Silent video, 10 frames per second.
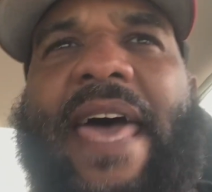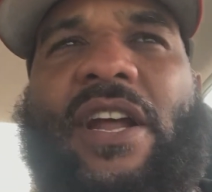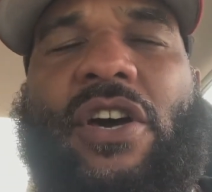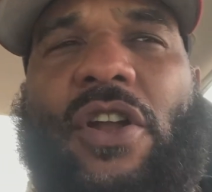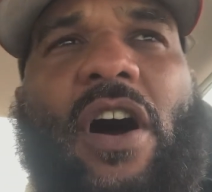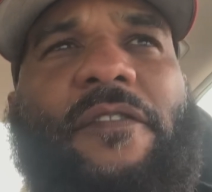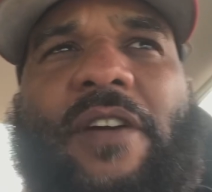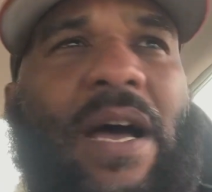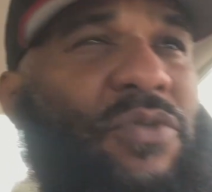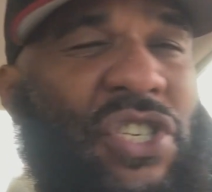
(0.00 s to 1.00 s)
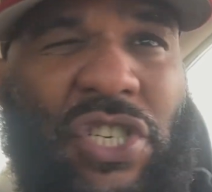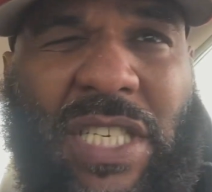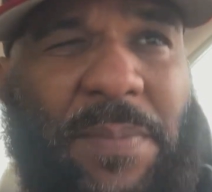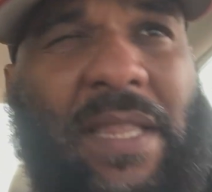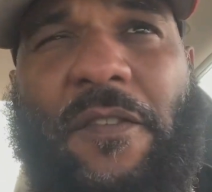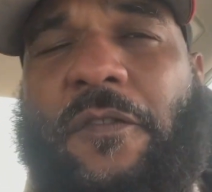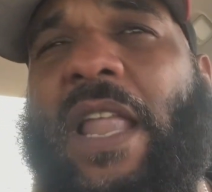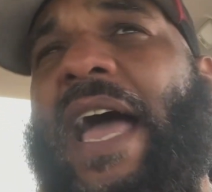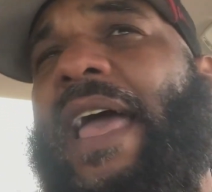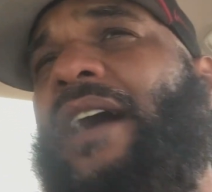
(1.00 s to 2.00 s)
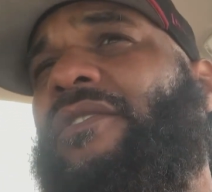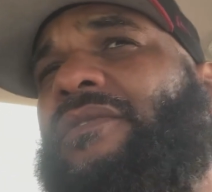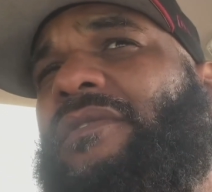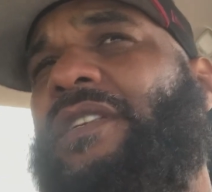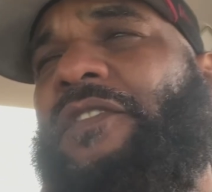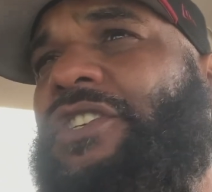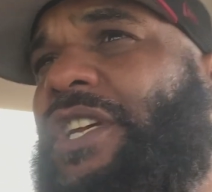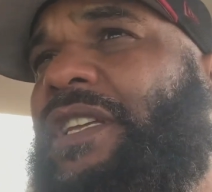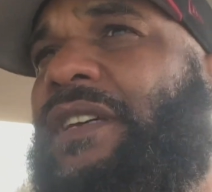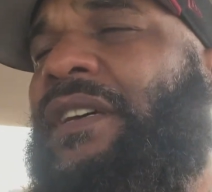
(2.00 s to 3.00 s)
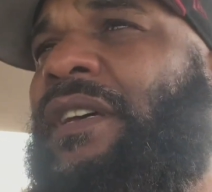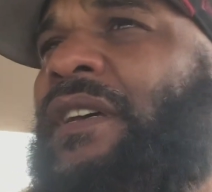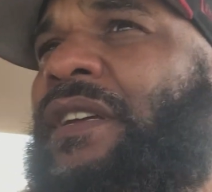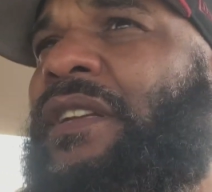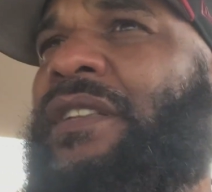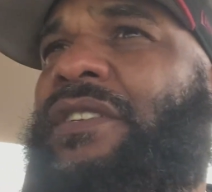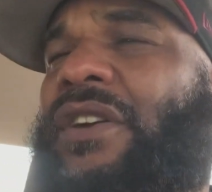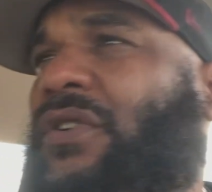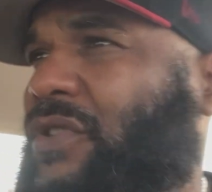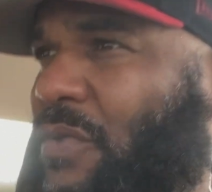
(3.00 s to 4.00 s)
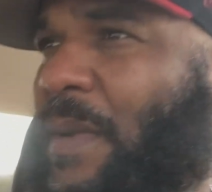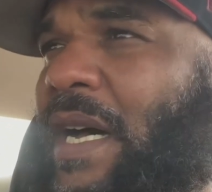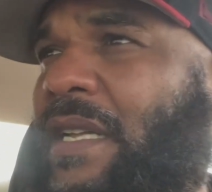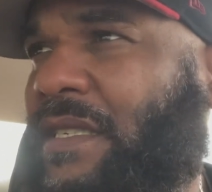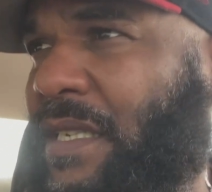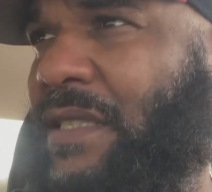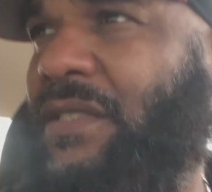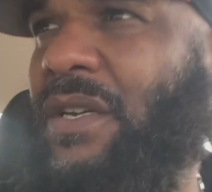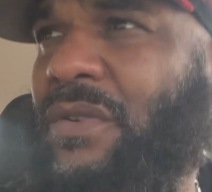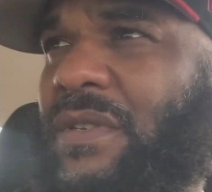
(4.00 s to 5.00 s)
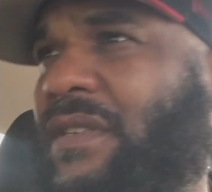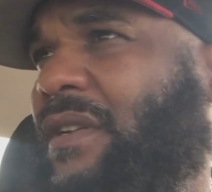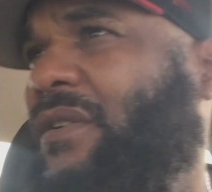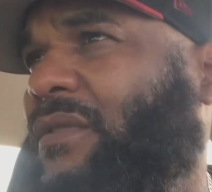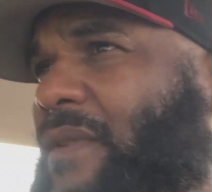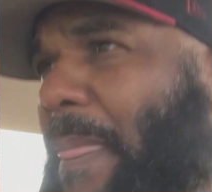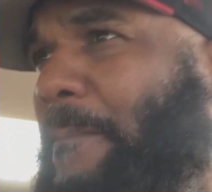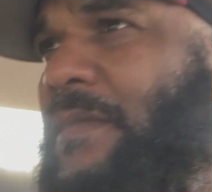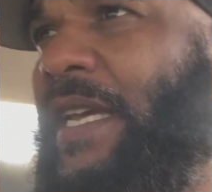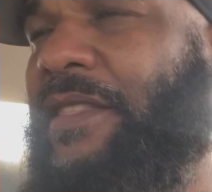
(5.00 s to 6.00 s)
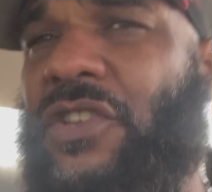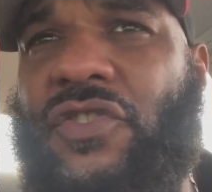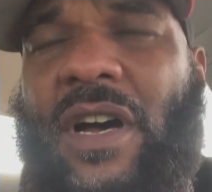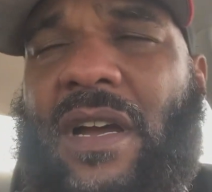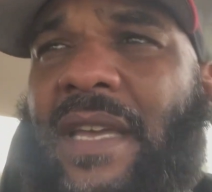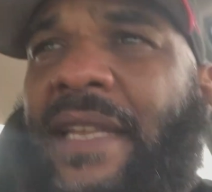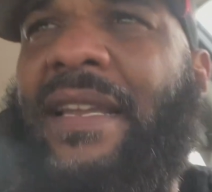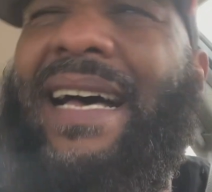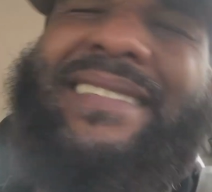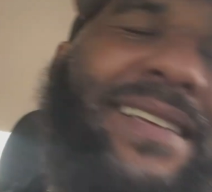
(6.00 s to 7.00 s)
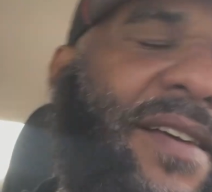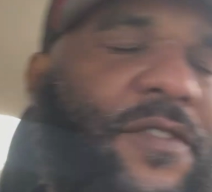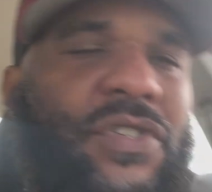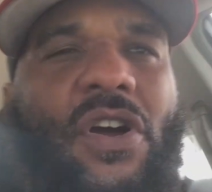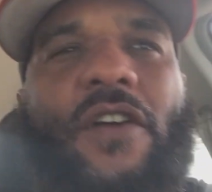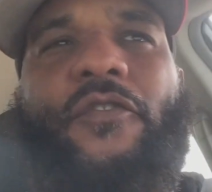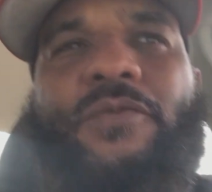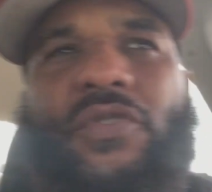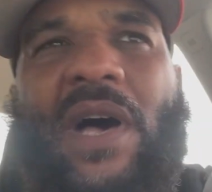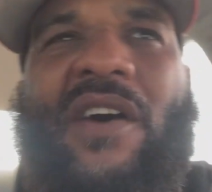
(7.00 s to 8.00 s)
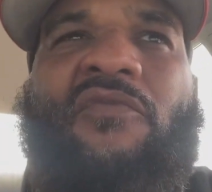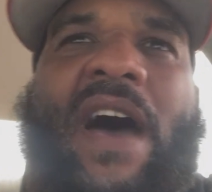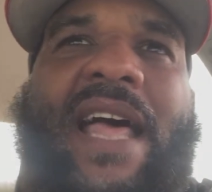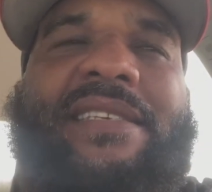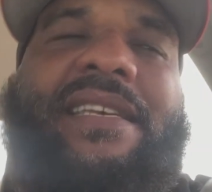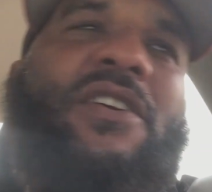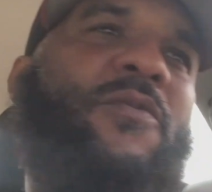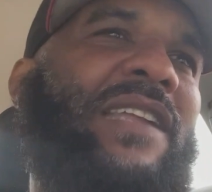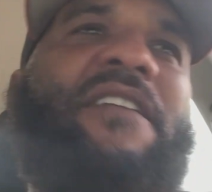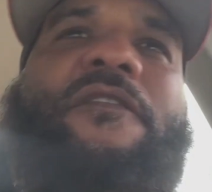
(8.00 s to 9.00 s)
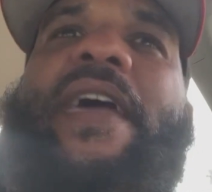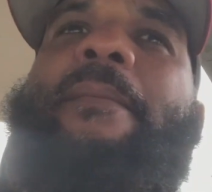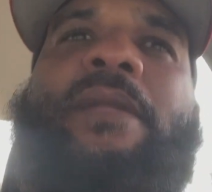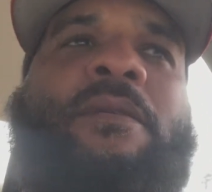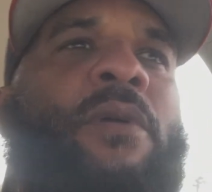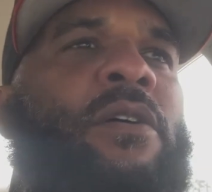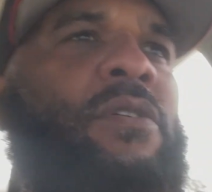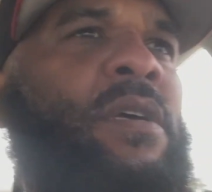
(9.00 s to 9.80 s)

had a good offer and I was just about to fly out to Virginia to go do my to go you know get the truck. And I said I feel sorry for him, so I will ride. I say yo, we like family, bro.